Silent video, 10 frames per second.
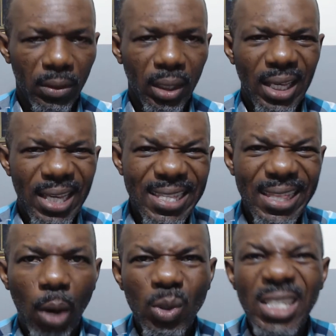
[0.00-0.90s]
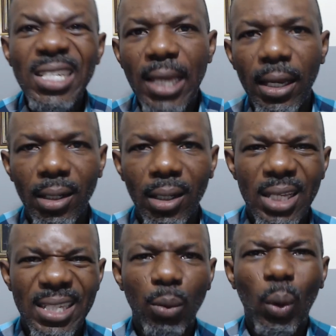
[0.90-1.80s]
He's now seated. He
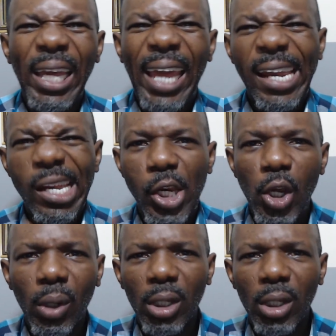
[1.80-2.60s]
said what? He endured